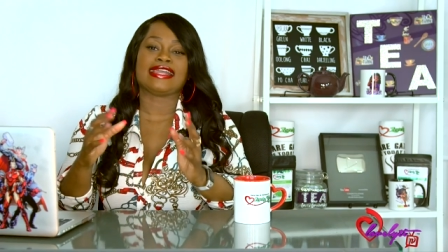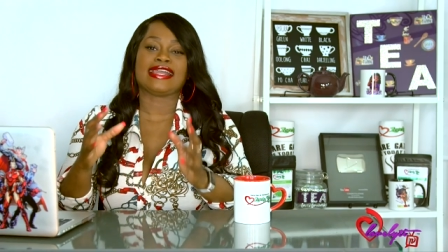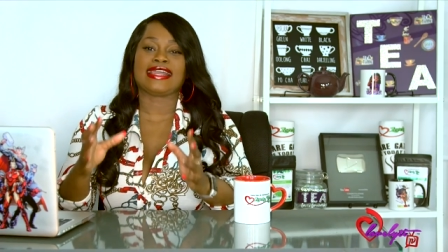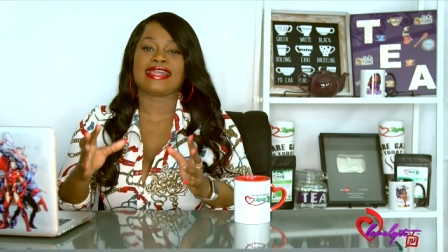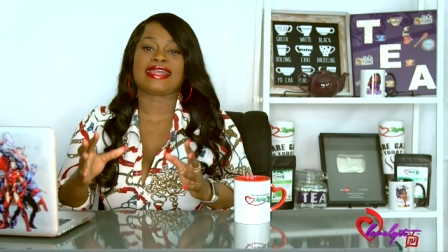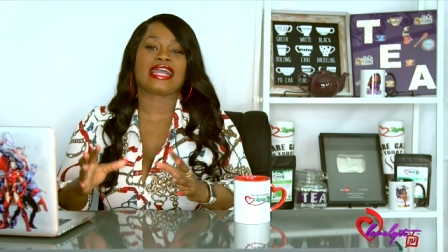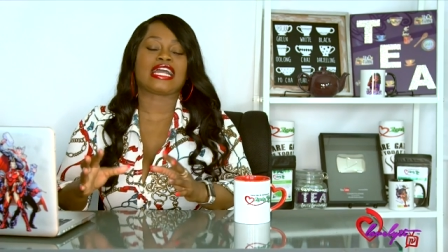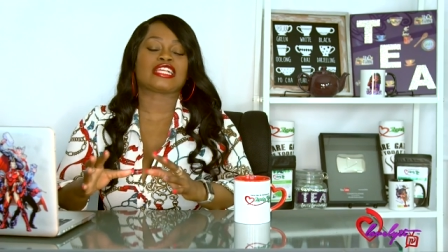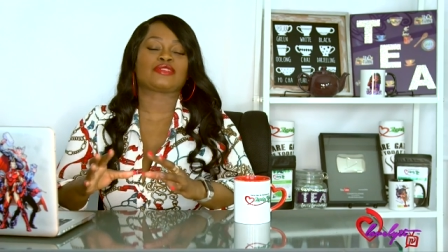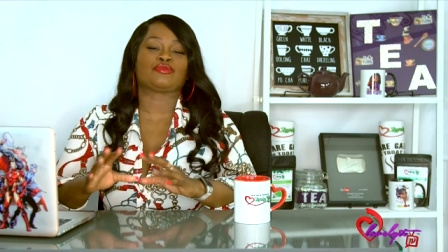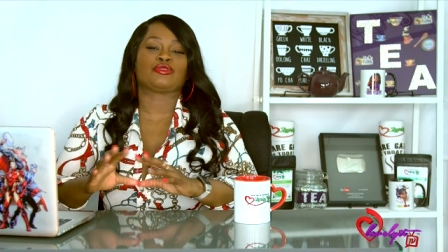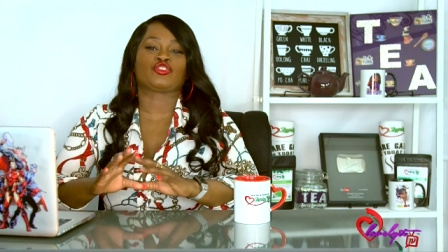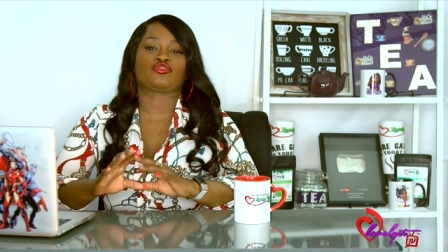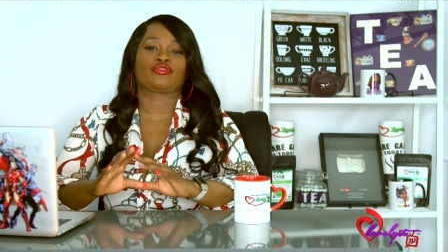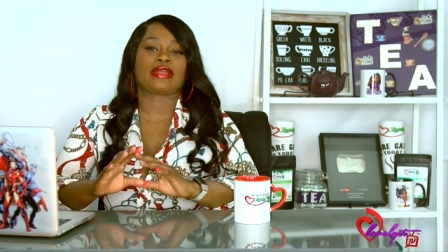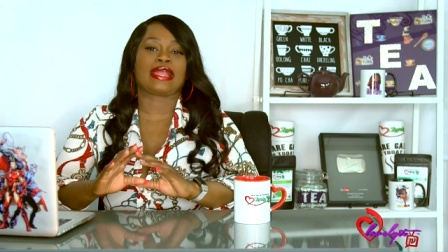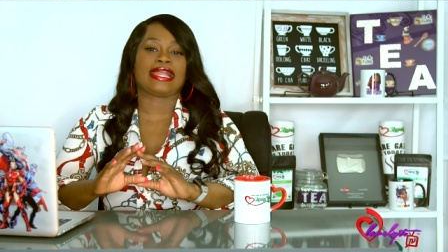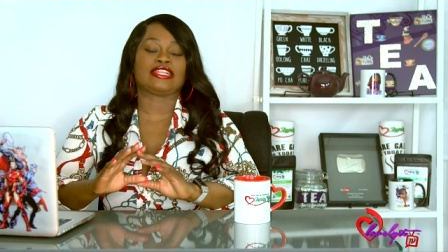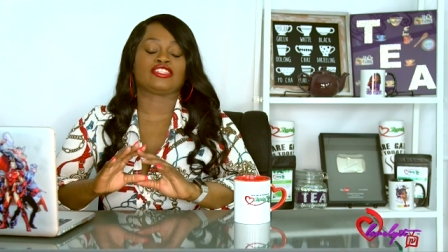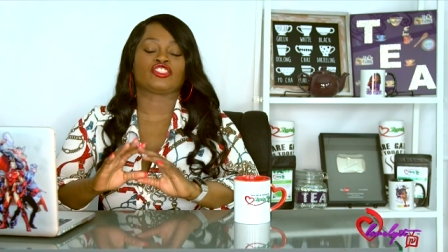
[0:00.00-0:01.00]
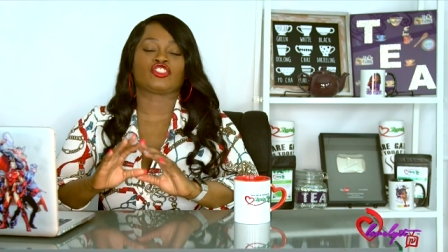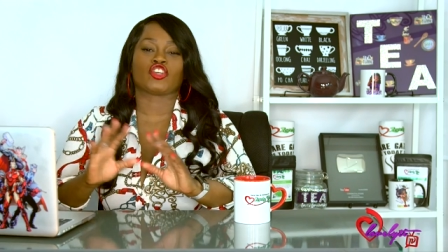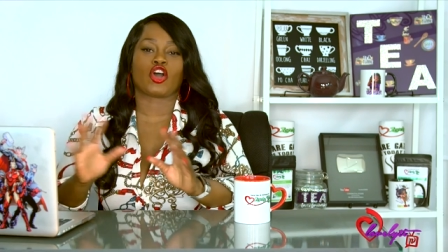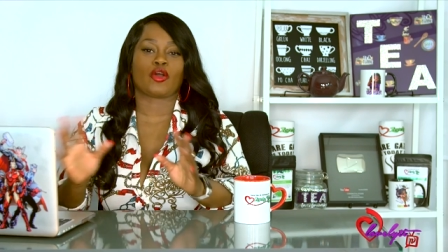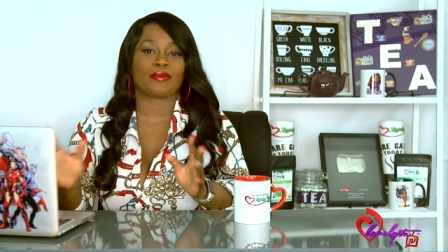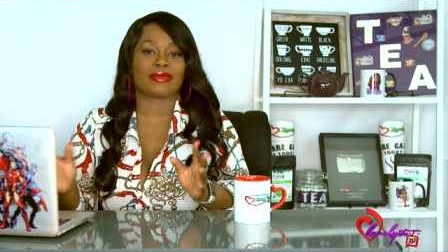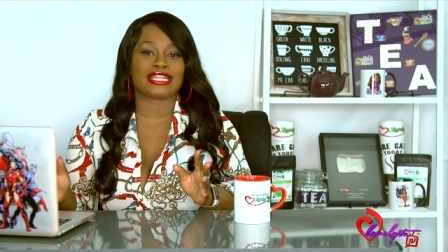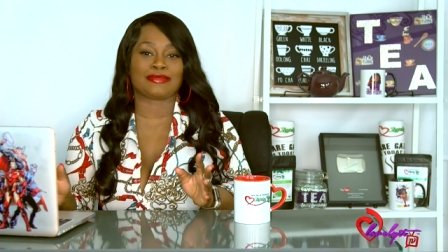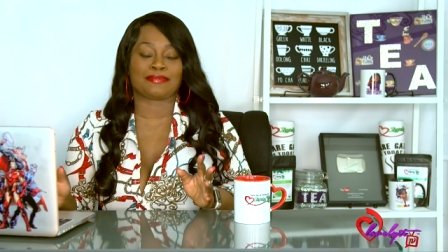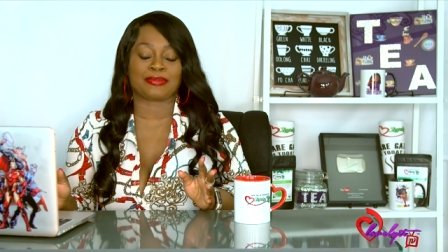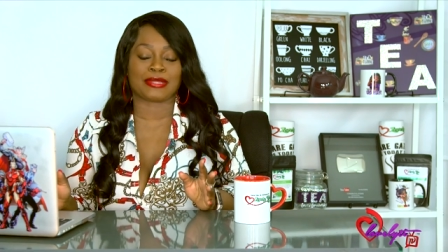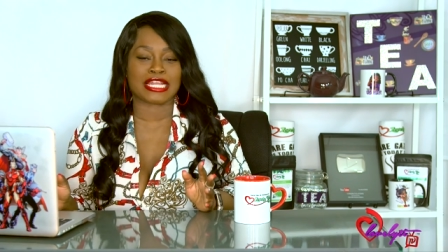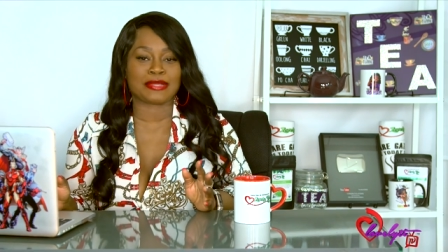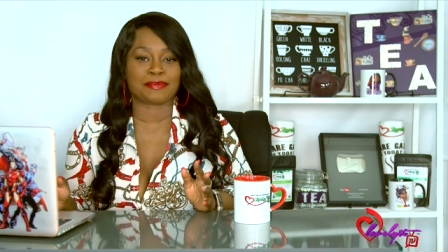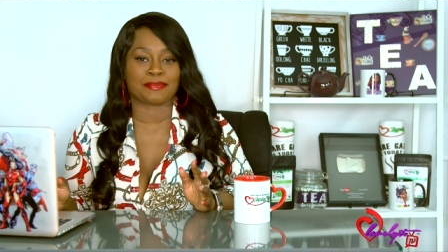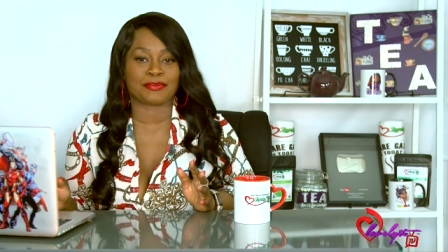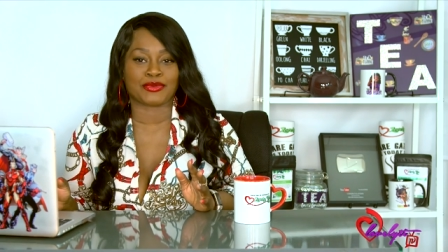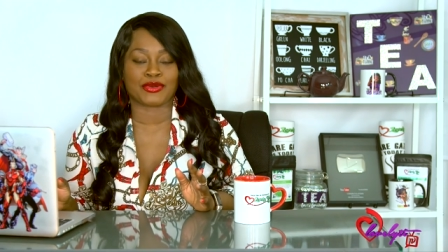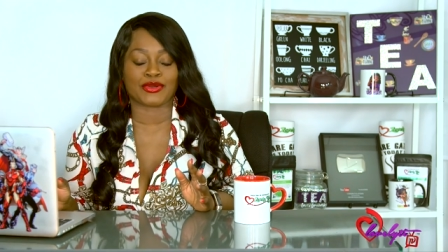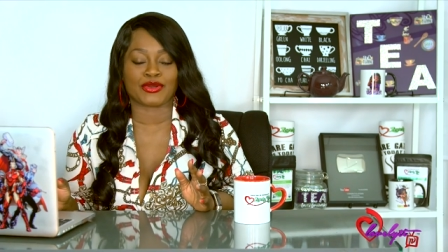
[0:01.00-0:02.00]
He has betrayed so many
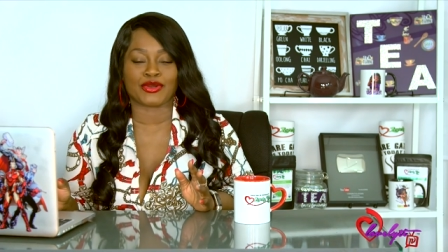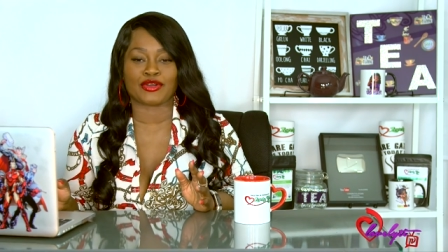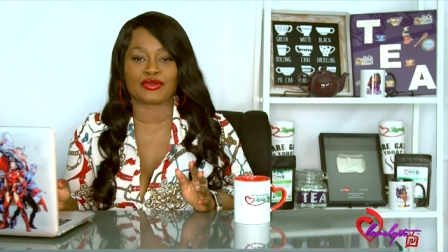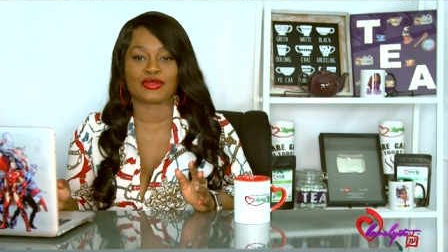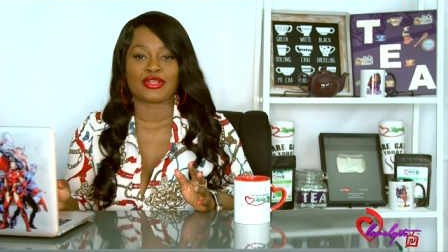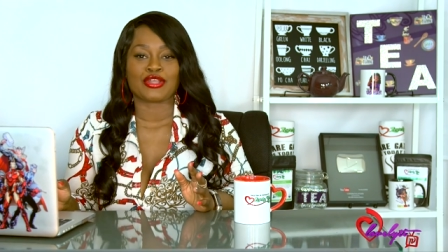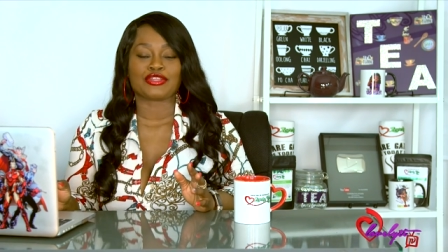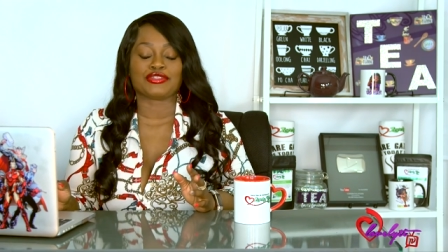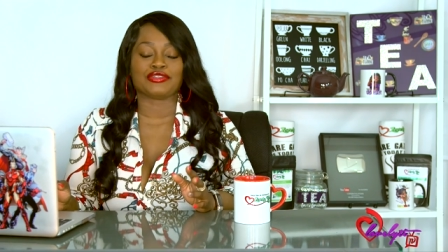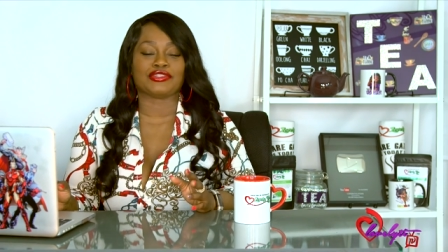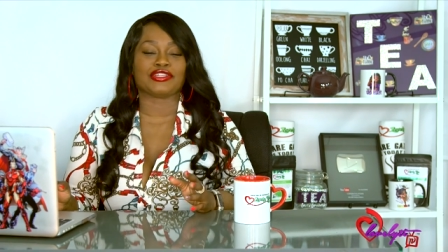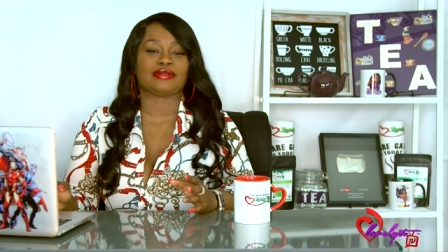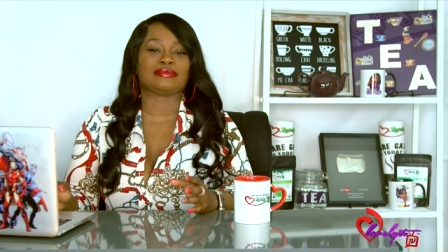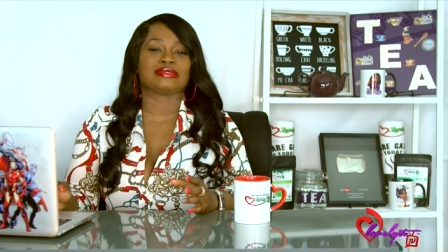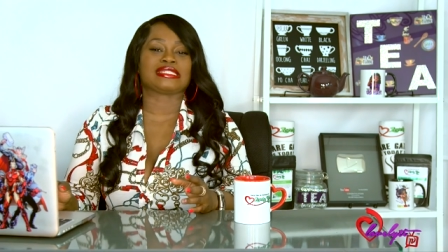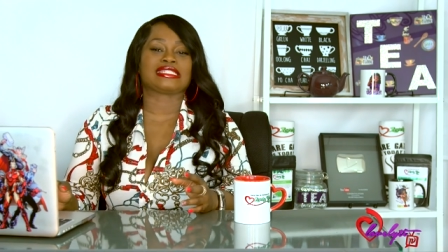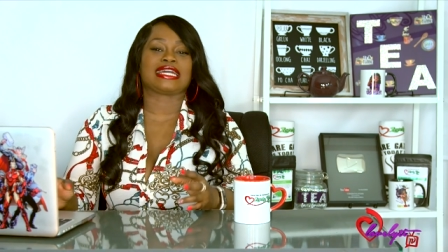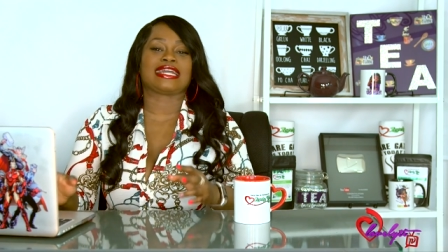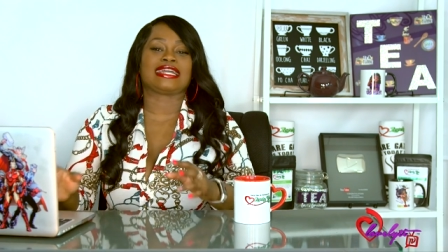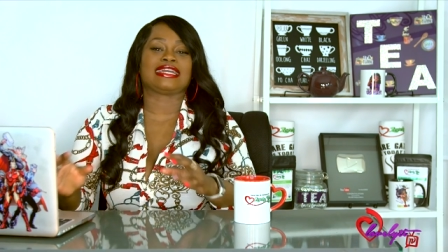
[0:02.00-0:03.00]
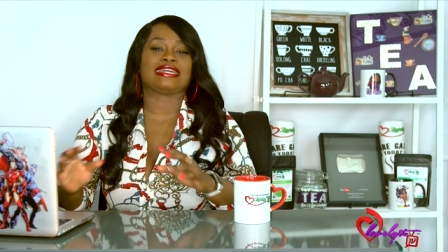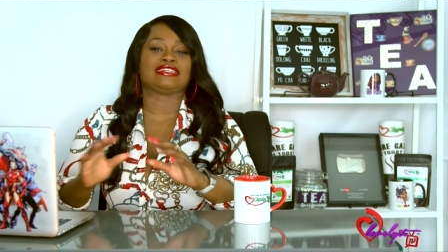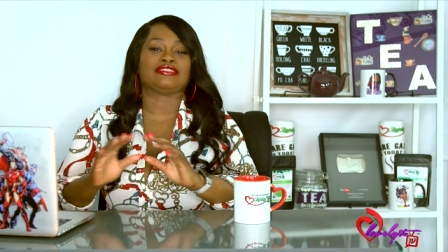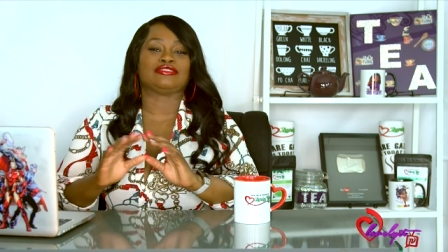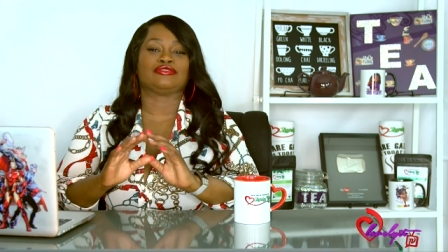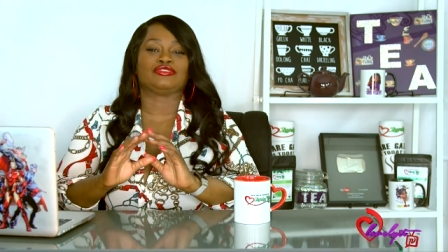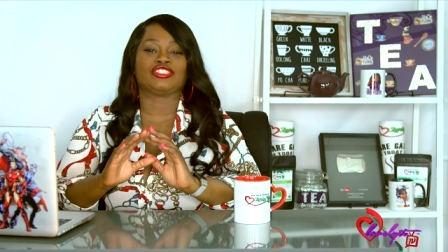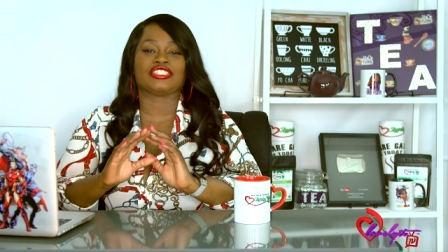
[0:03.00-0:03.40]
people, you know what I'm saying?